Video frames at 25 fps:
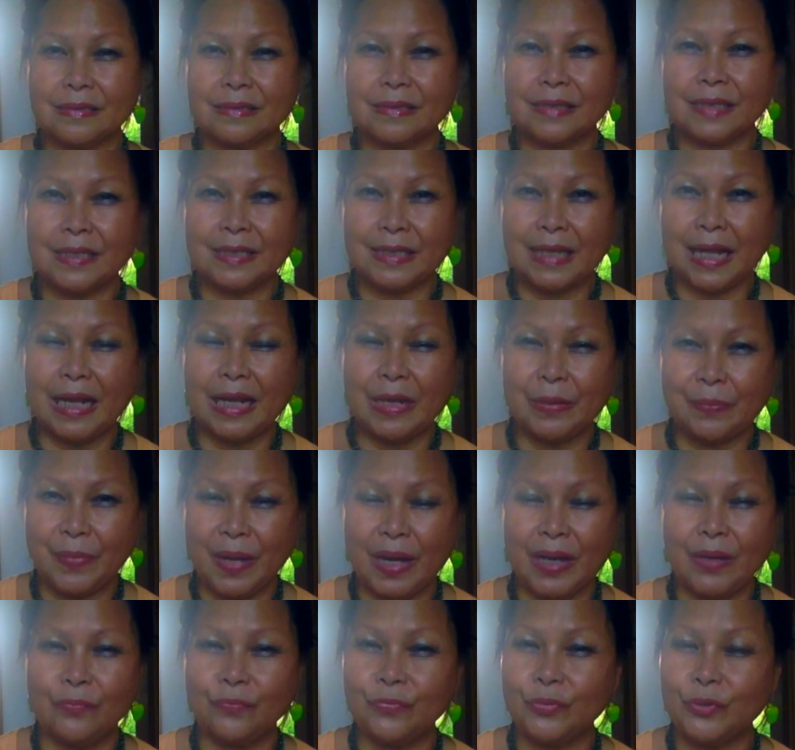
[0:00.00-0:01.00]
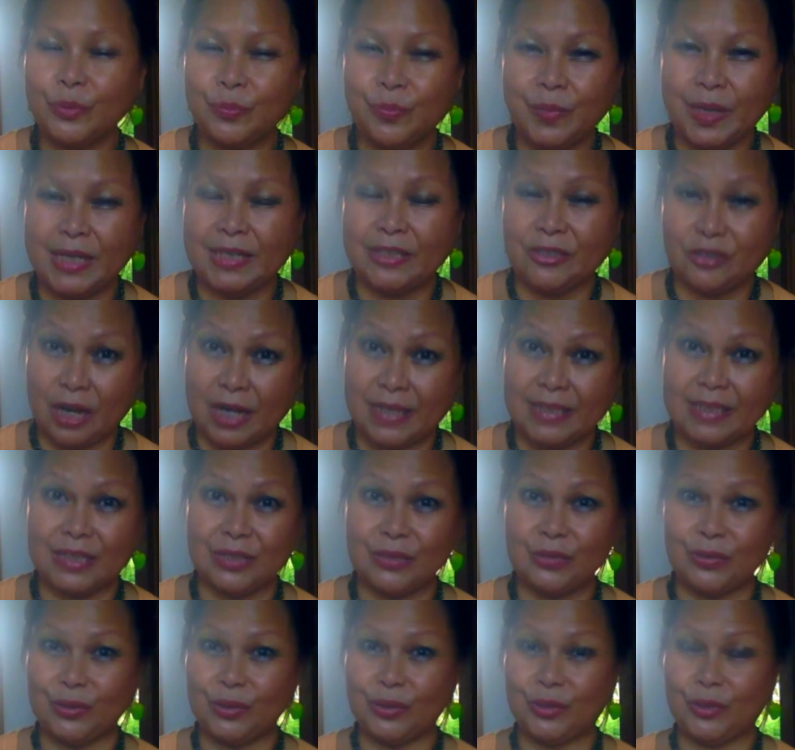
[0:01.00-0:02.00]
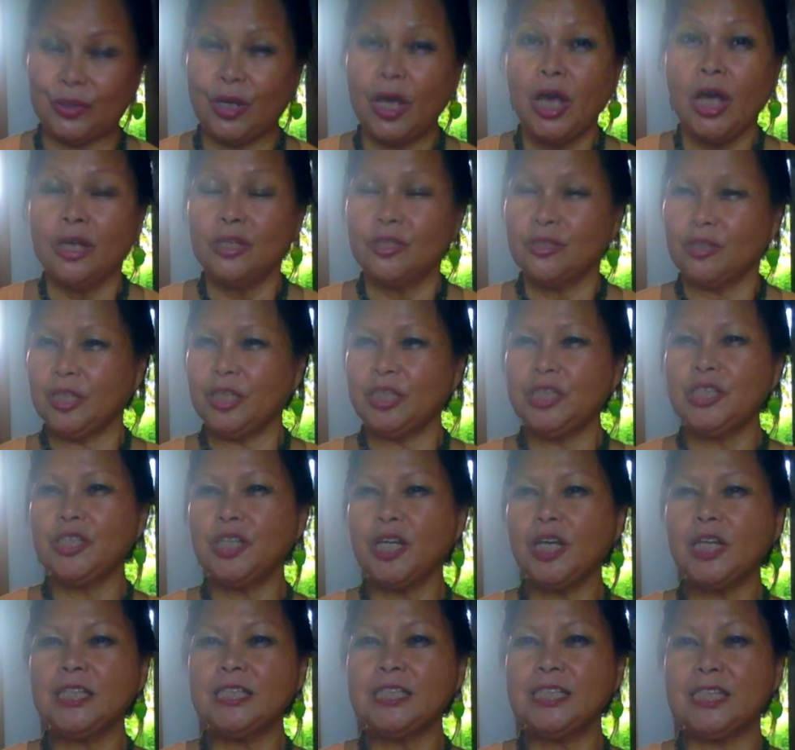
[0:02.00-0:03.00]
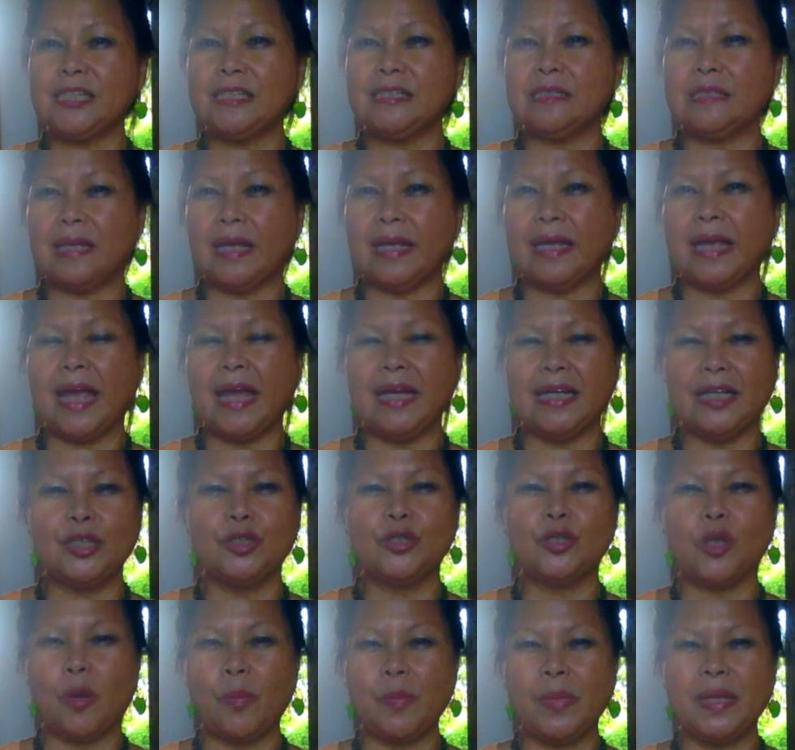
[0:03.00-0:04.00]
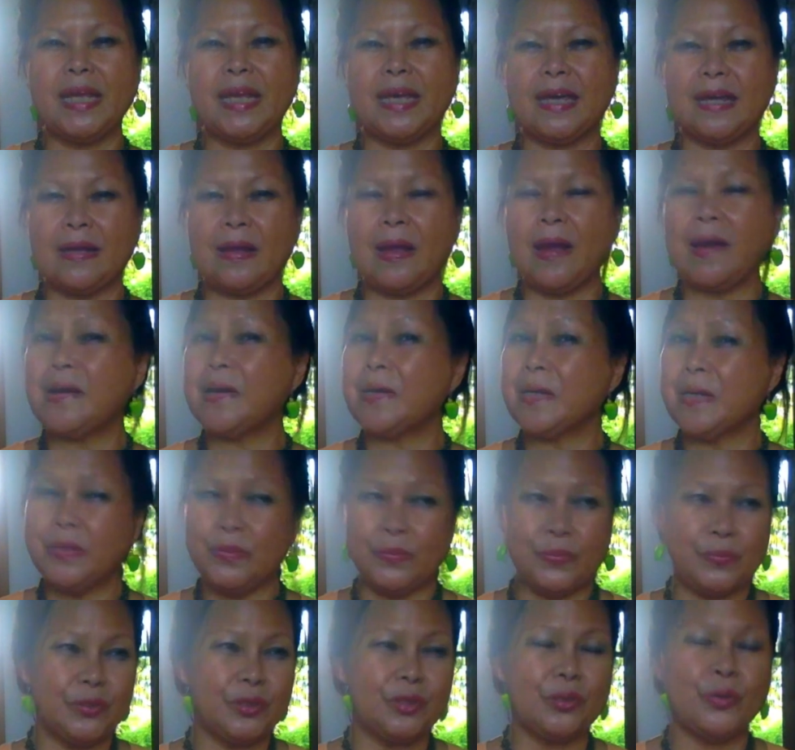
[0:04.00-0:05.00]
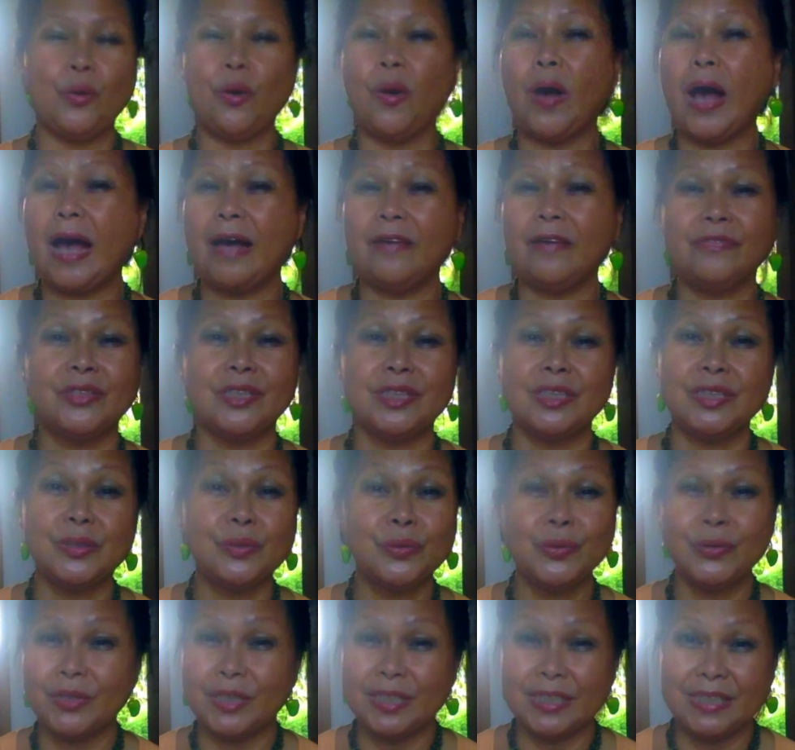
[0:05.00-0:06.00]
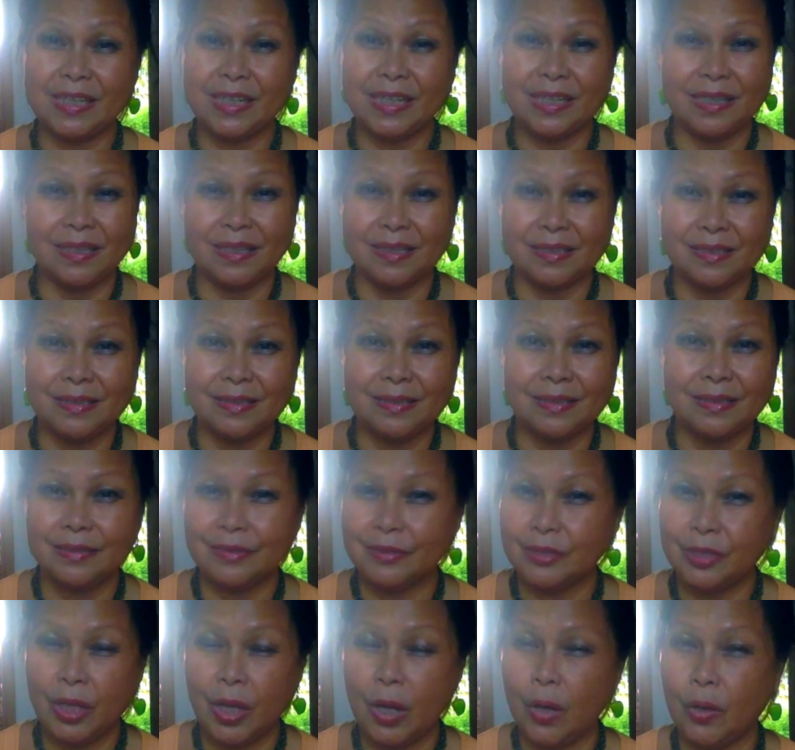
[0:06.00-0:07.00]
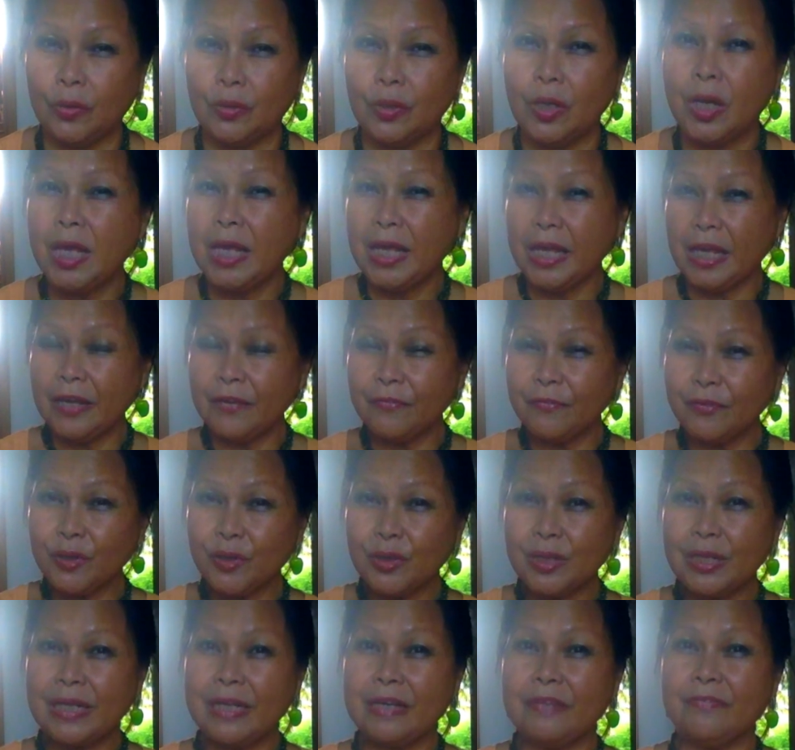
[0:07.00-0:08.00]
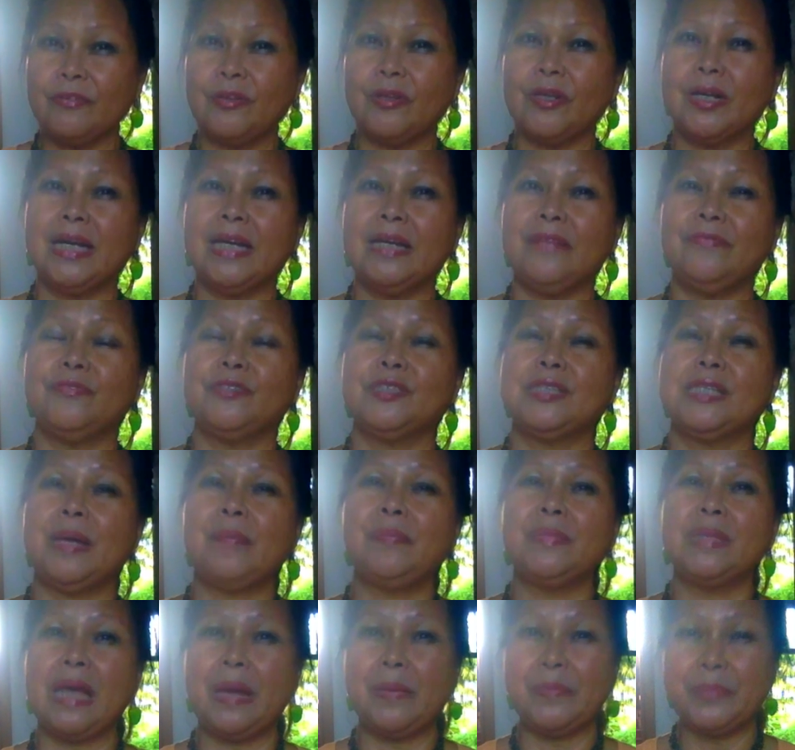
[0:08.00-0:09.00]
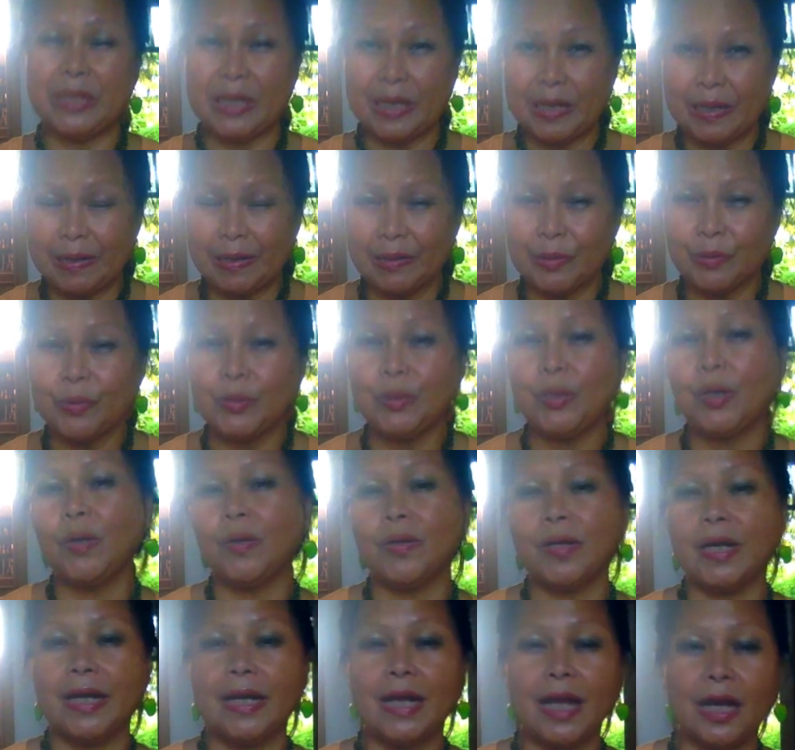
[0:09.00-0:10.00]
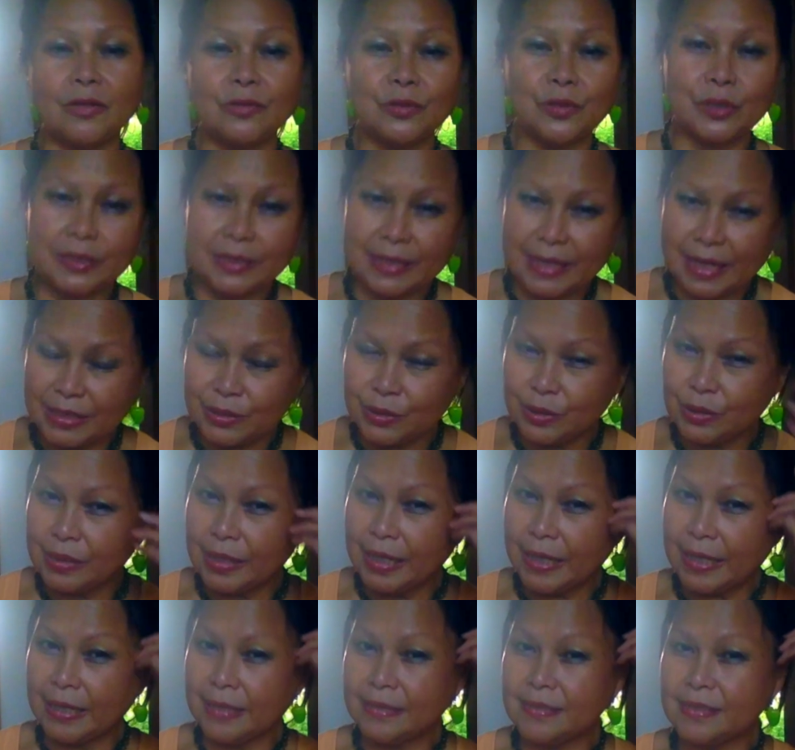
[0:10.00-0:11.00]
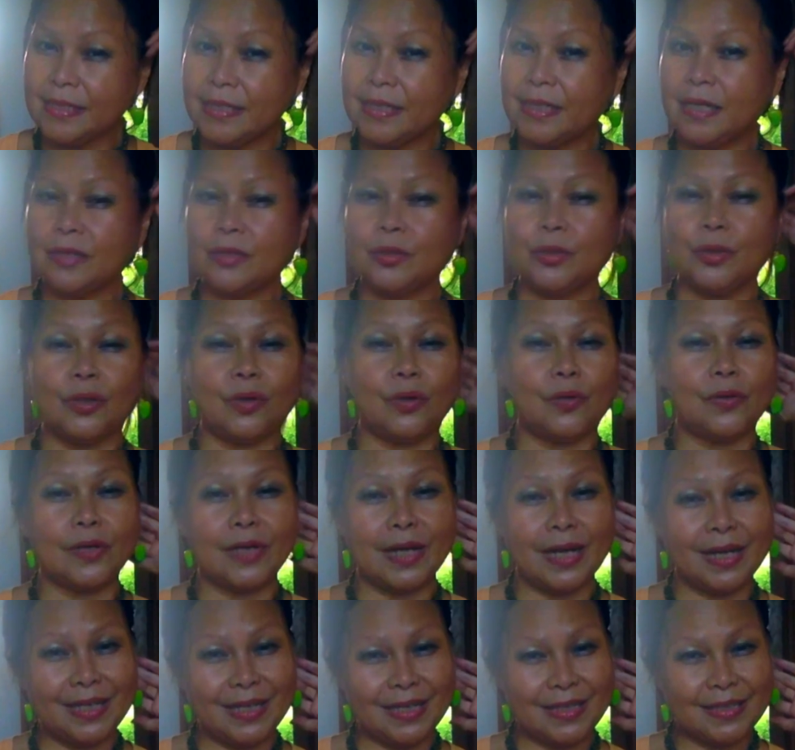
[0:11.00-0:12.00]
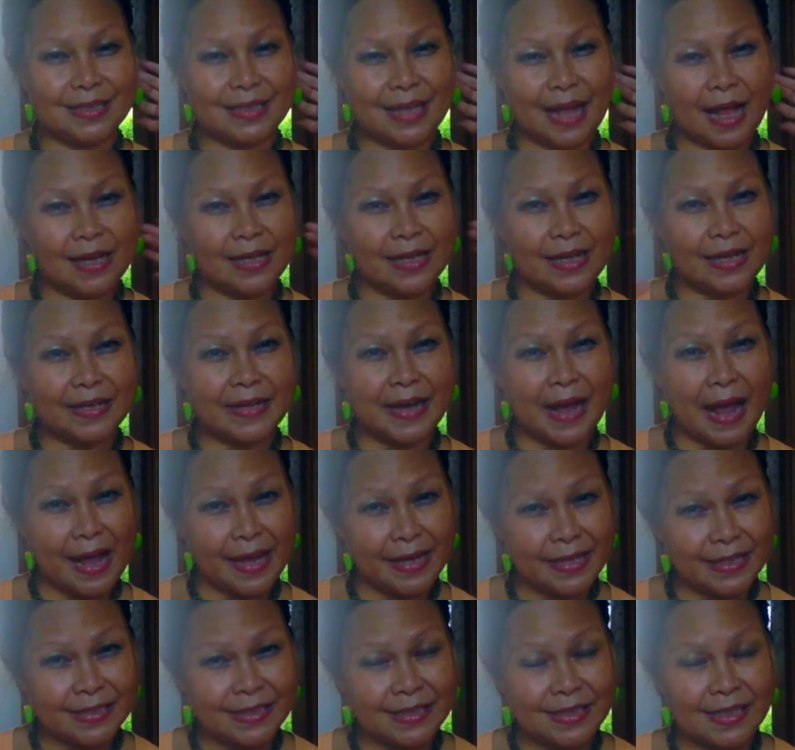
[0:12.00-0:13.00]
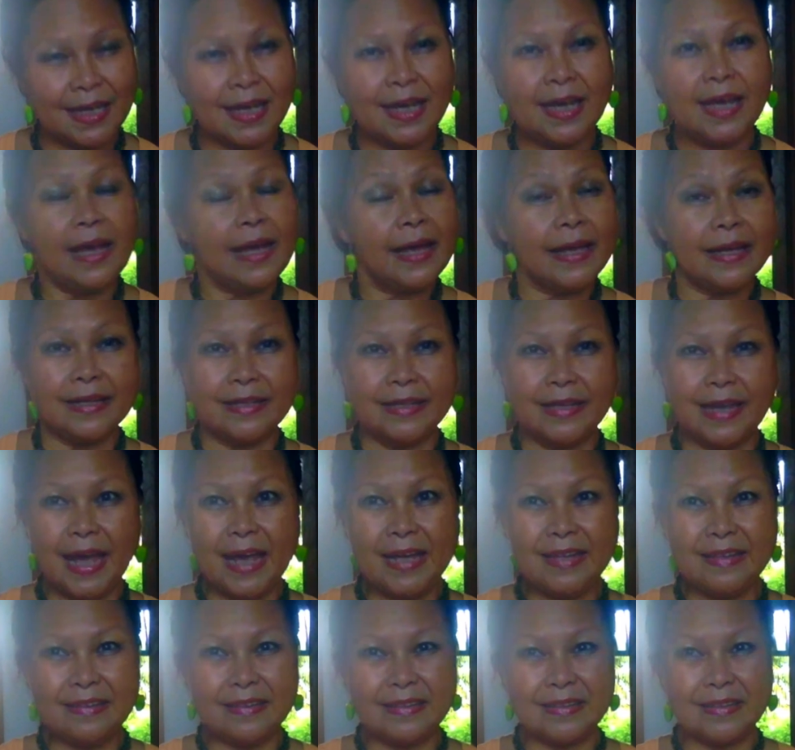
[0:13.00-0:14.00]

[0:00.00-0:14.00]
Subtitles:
Italian men would be attracted to you. So it's not just like any Tom, Dick, and Harry who would go after the tourist girl. No. If you live already for some time there and you know already how to dress, they can see that you're already Italianized, then